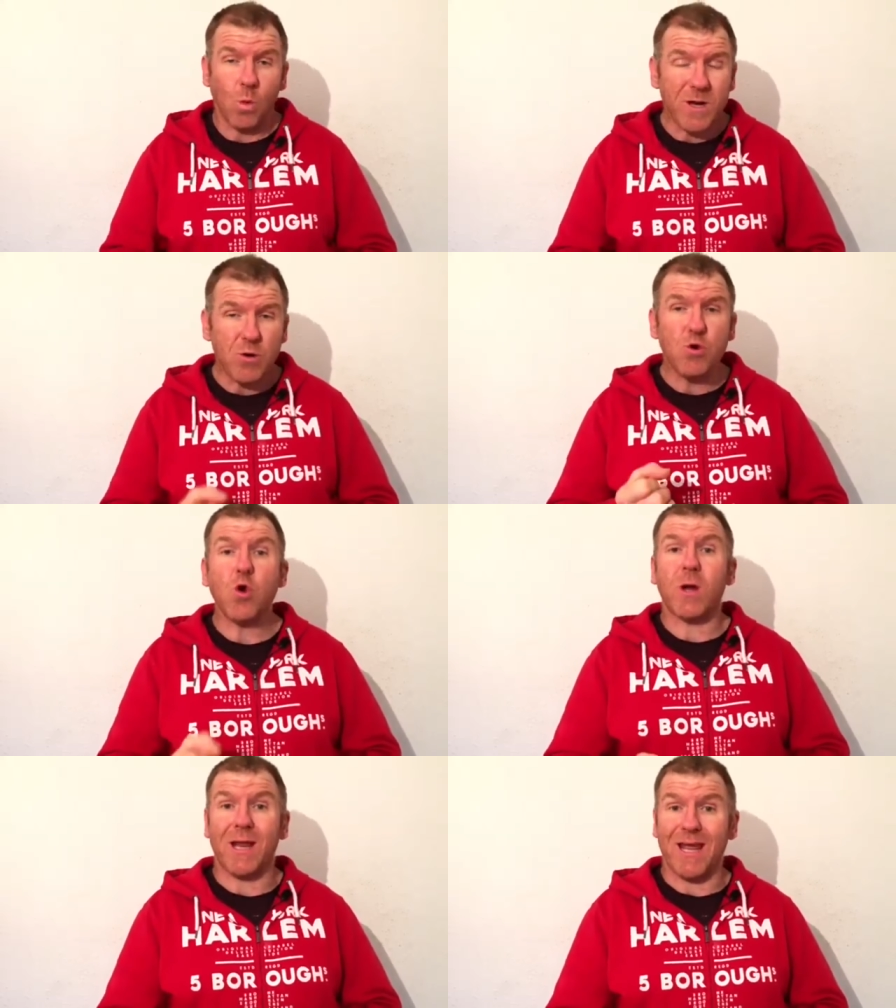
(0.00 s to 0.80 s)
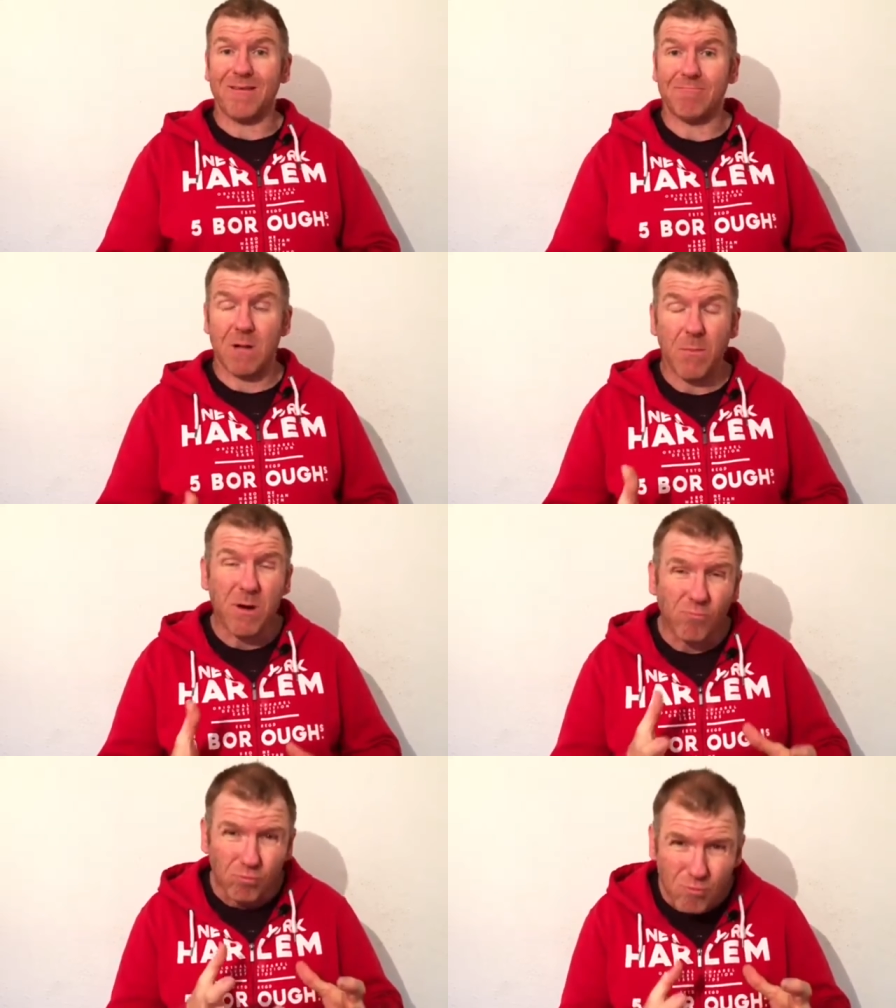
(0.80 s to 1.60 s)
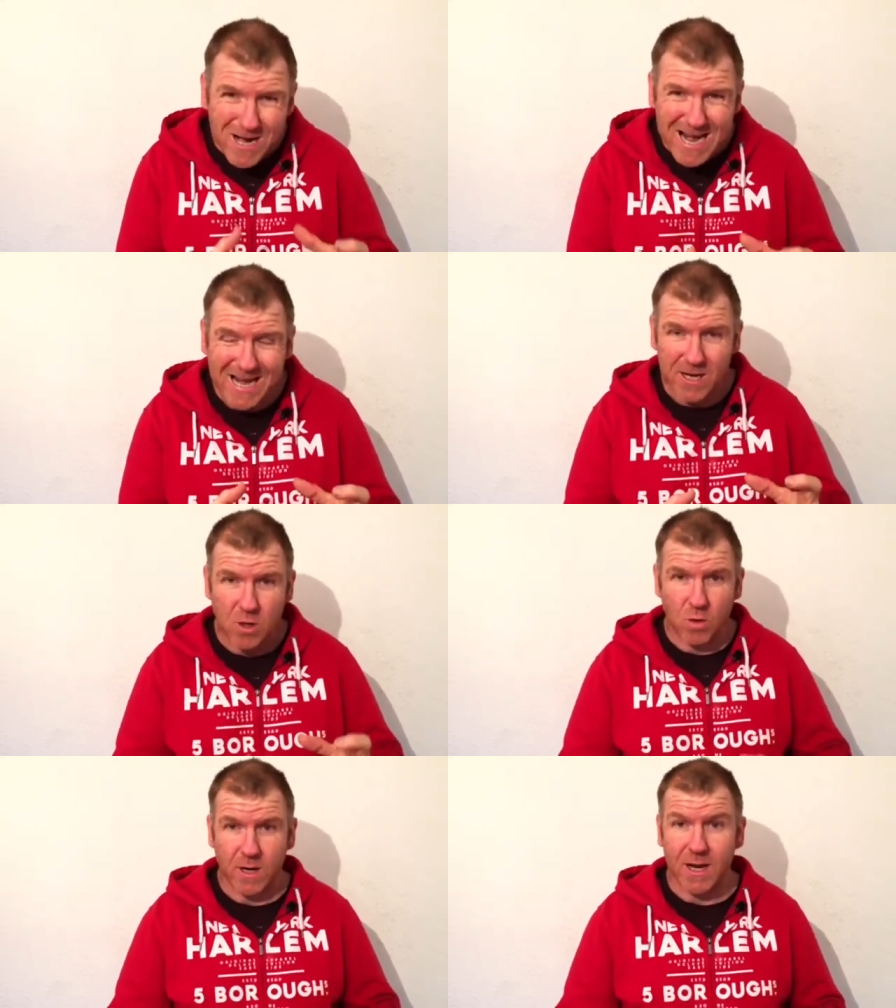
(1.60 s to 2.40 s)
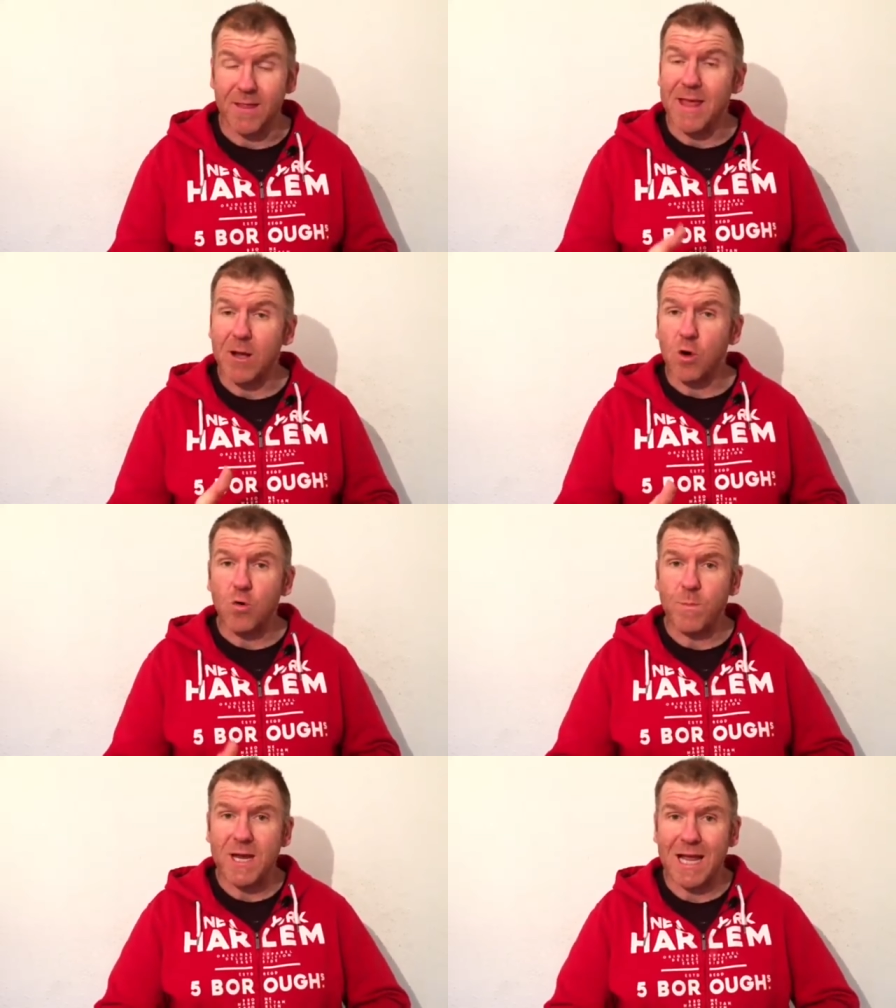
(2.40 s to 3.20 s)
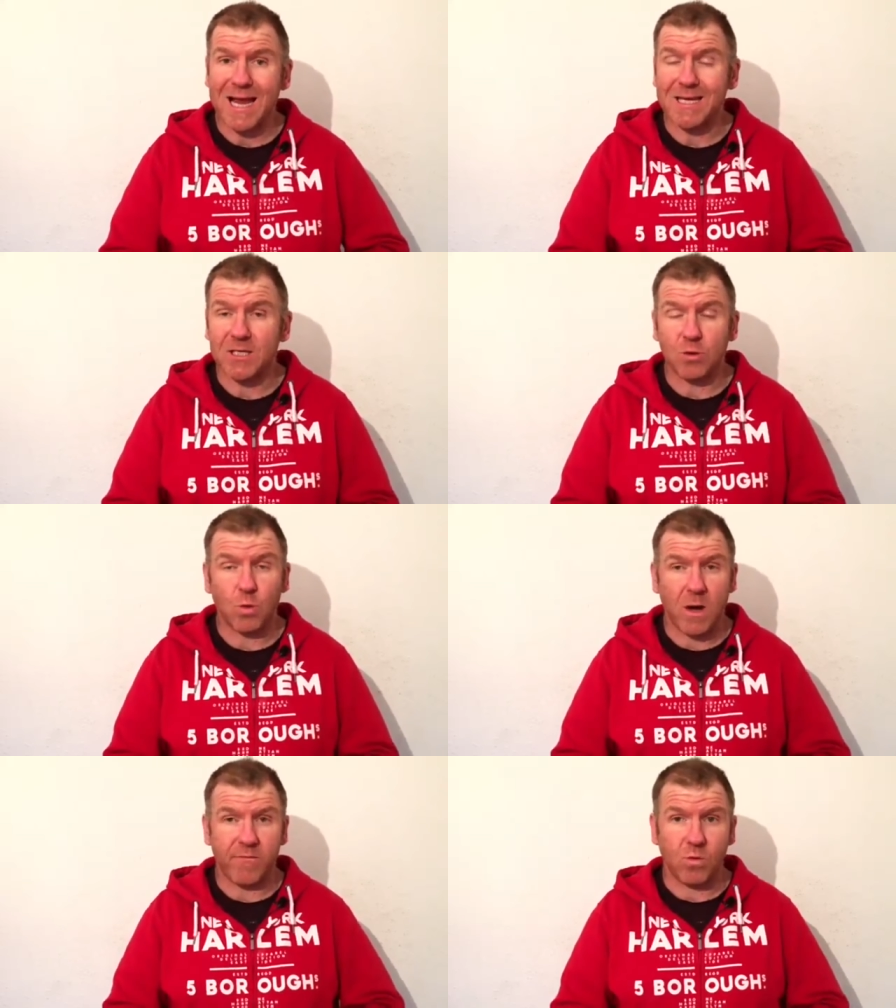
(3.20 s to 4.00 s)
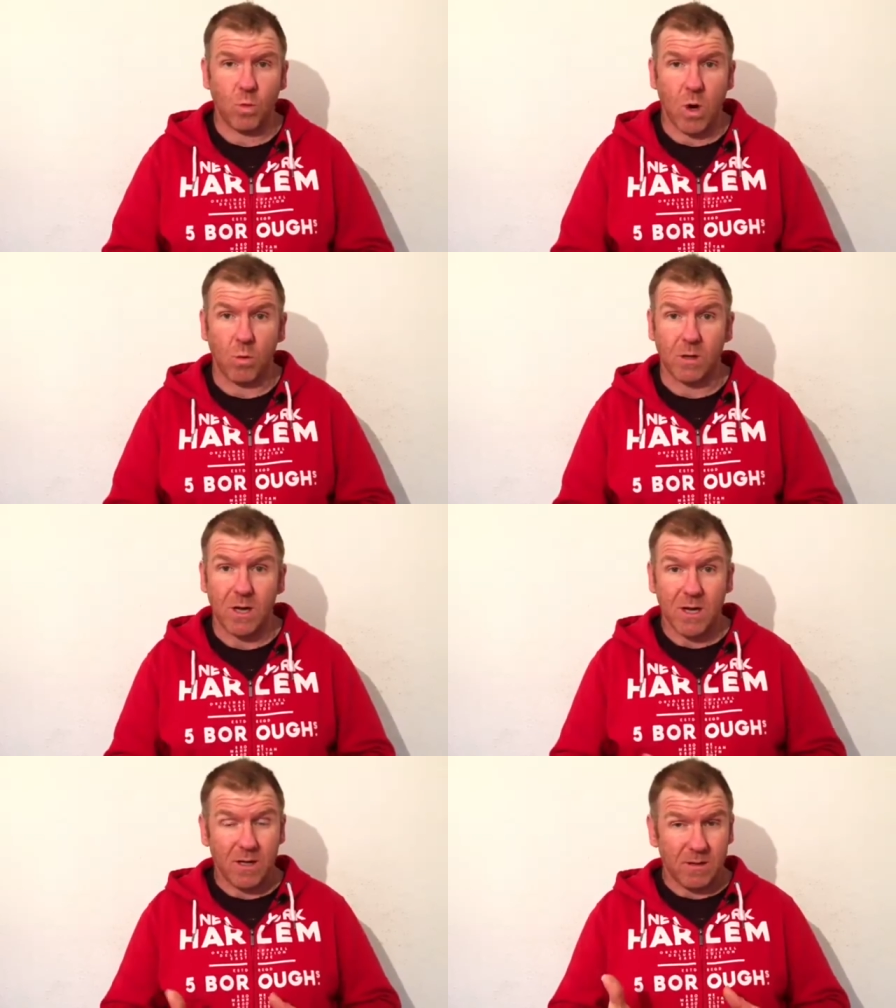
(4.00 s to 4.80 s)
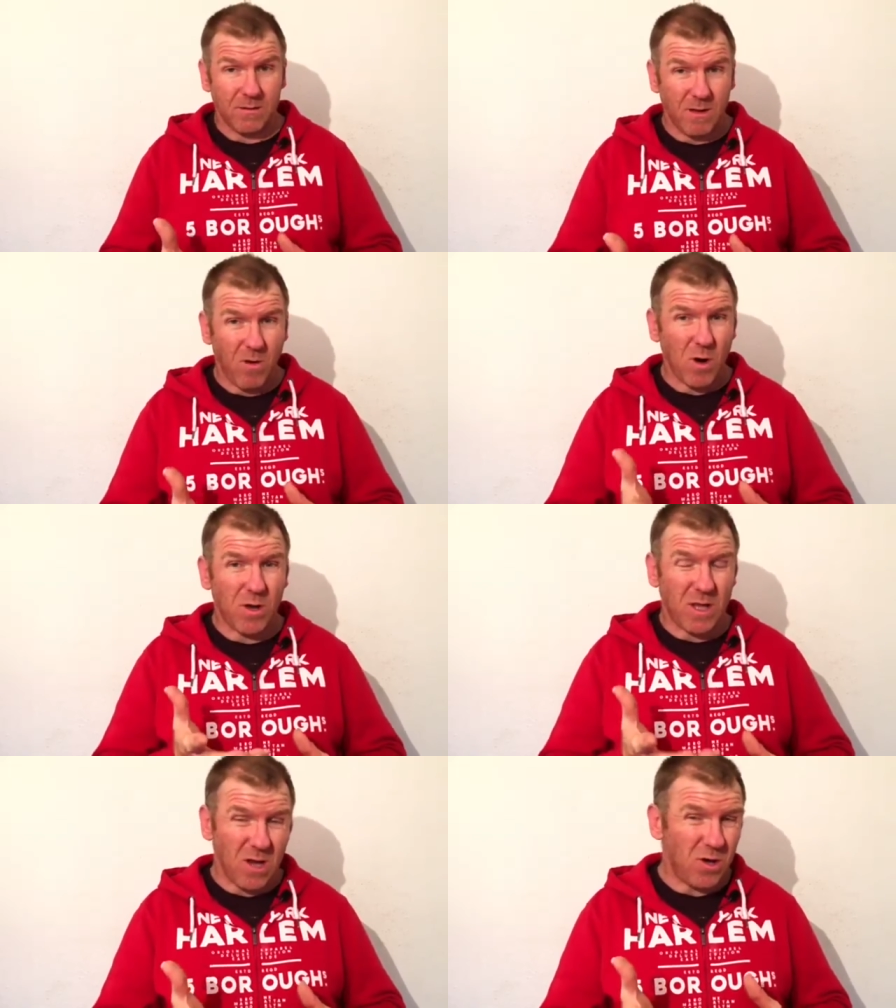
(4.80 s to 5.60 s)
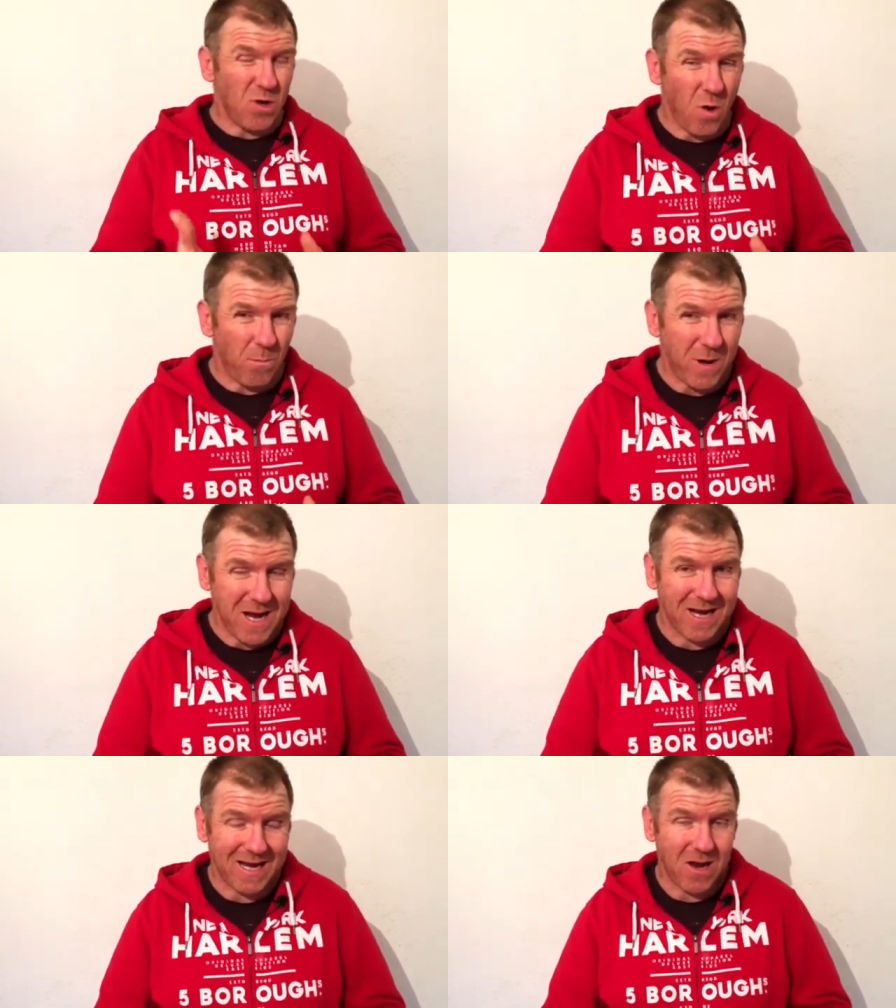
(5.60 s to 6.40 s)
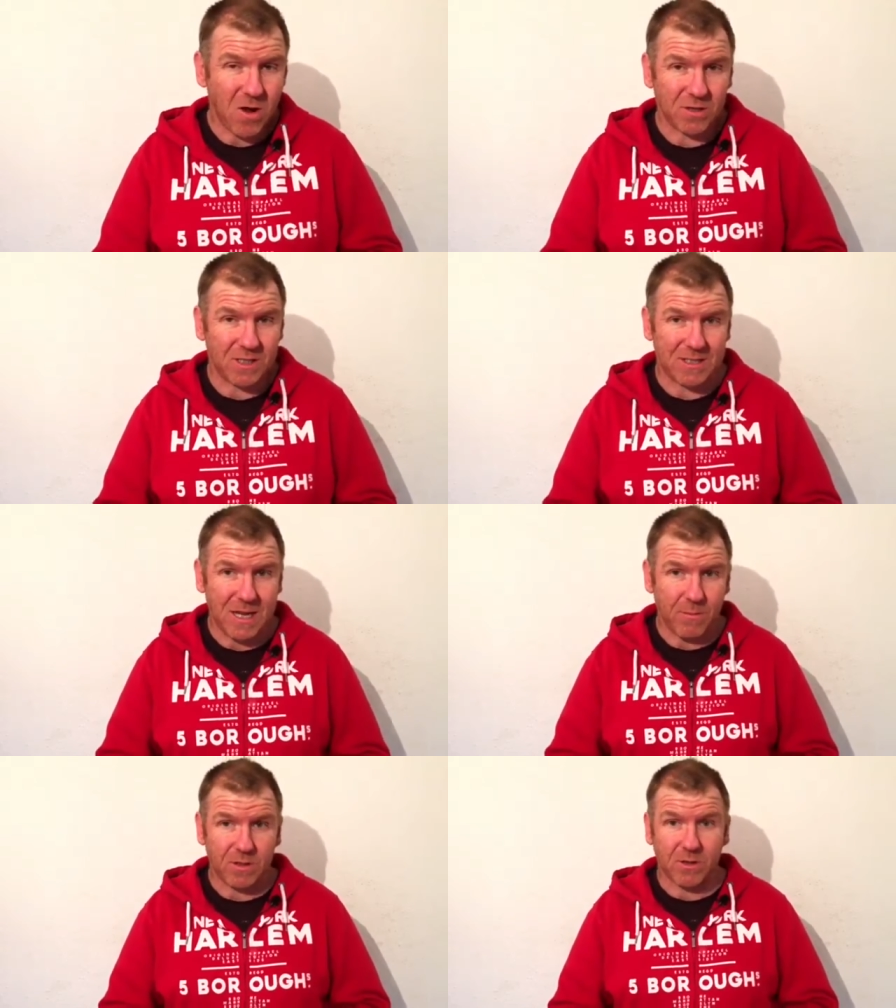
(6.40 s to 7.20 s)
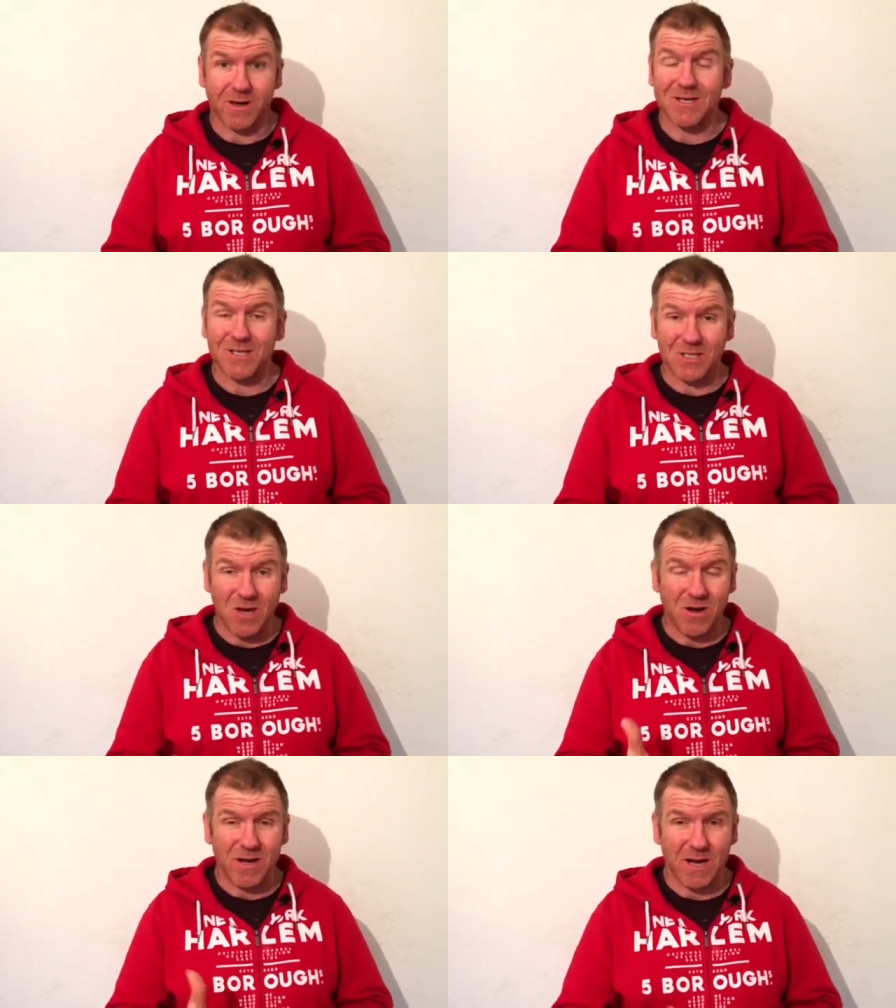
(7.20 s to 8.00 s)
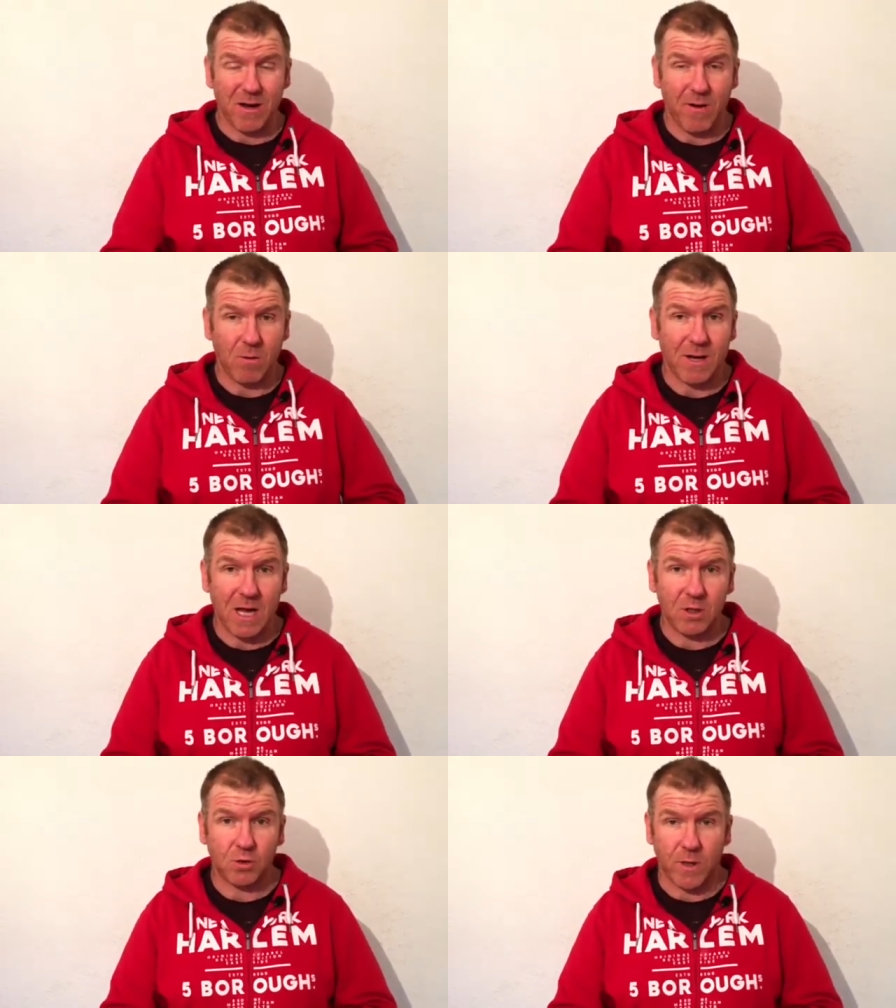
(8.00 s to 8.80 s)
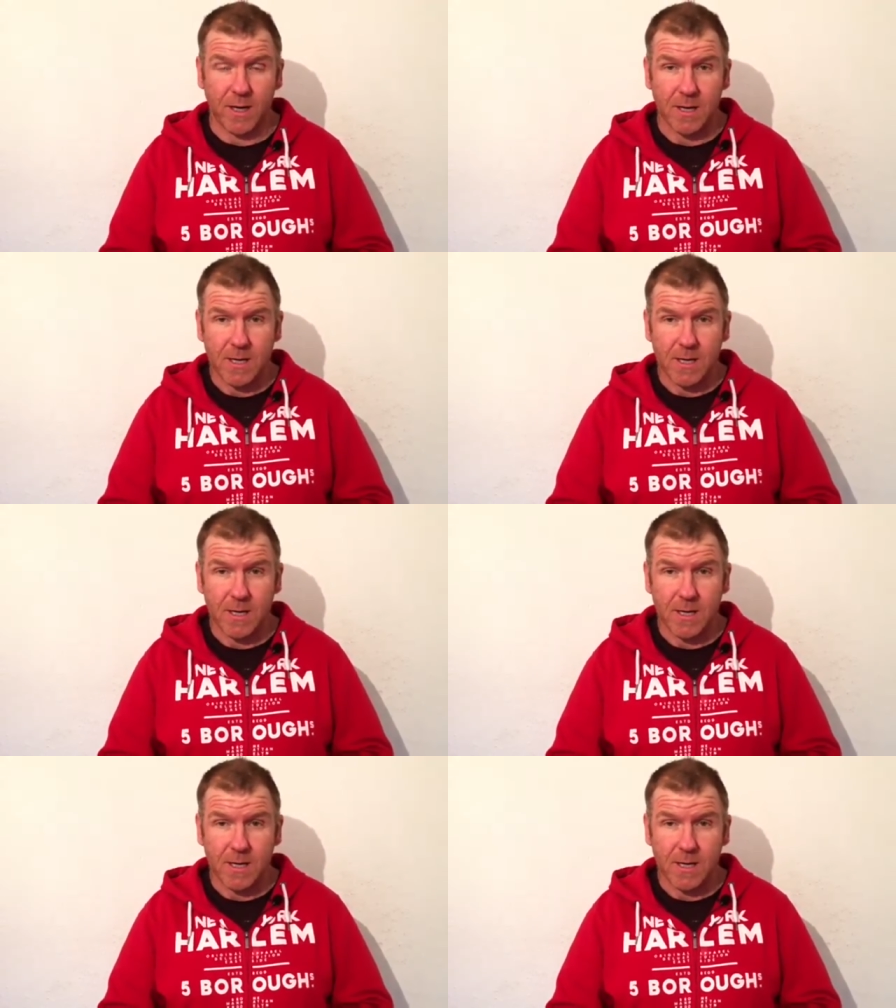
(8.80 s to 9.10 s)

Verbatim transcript: When you look at it, I mean, really look at it, there could be cases all over the world that are not being classed as democide, and certainly in our own country?